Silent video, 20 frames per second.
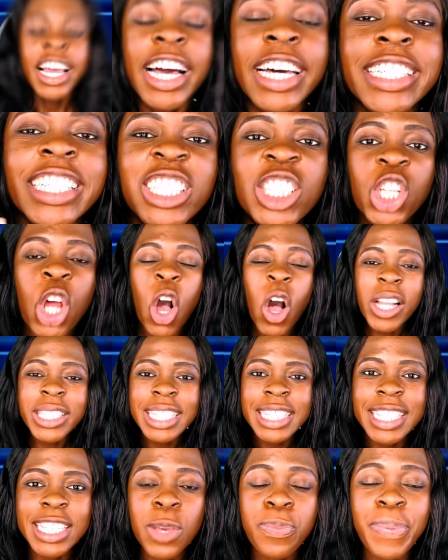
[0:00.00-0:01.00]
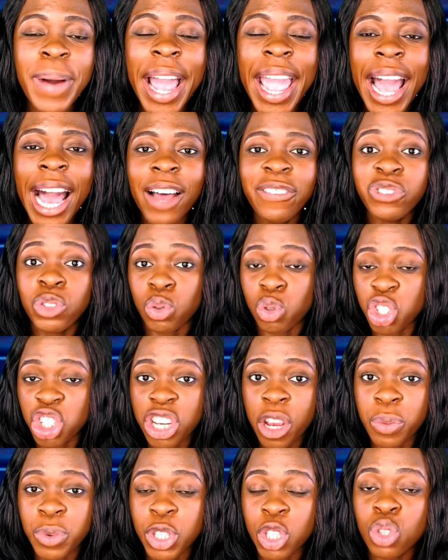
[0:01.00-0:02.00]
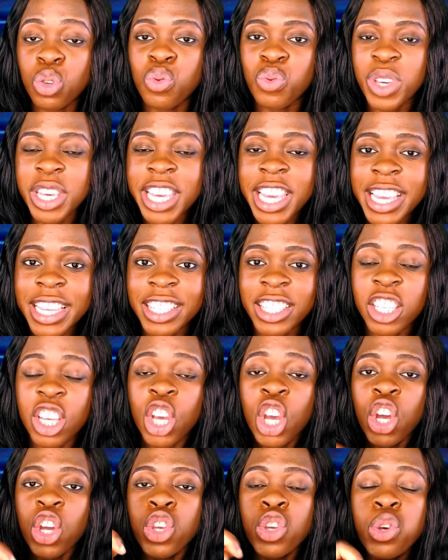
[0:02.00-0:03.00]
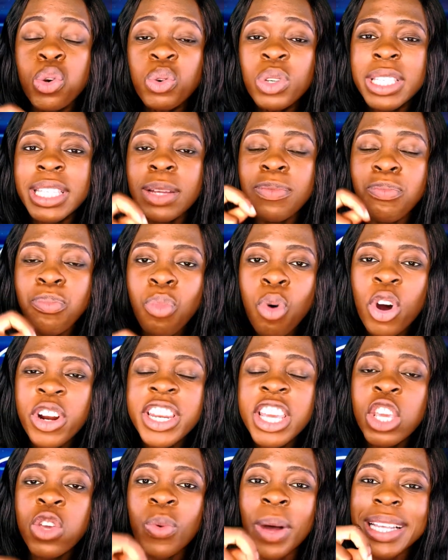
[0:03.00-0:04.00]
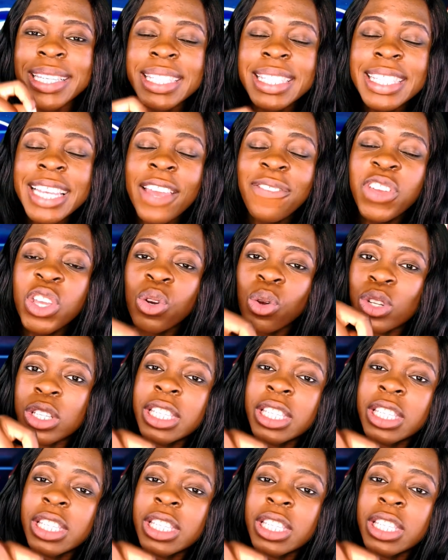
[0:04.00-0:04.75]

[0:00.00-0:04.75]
The third tip I have to share with you is use the money you are saving on